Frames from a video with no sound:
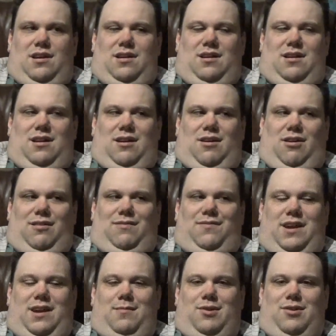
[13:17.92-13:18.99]
Hall of
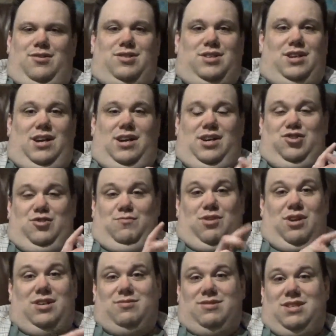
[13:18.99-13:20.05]
Famers. Jim
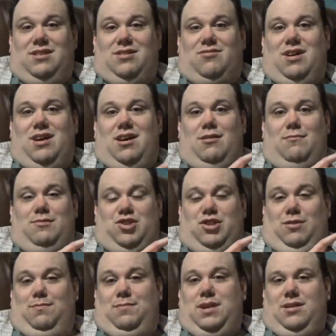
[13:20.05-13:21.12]
Ross was in the crowd.
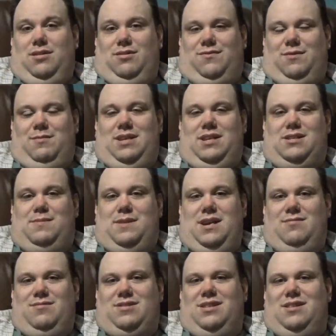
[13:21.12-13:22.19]
Michelle Beadle from
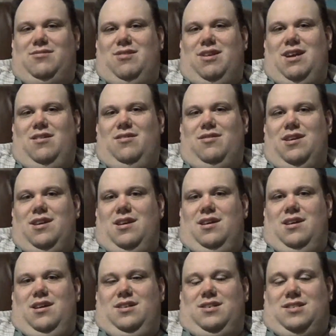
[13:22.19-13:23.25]
ESPN was in the crowd.
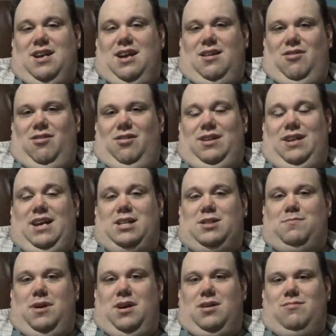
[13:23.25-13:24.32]
Scott Hall and
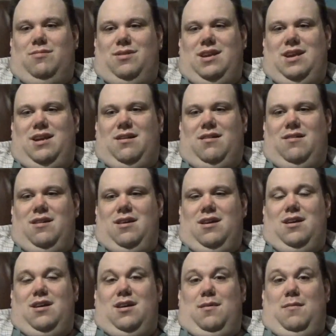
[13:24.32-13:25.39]
X-Pac were there.
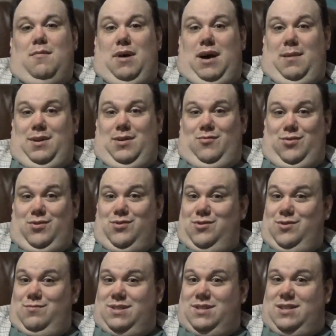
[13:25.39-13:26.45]
Bobby
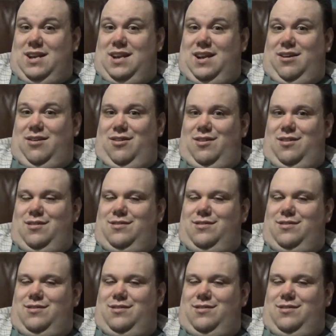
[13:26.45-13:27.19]
Roode was there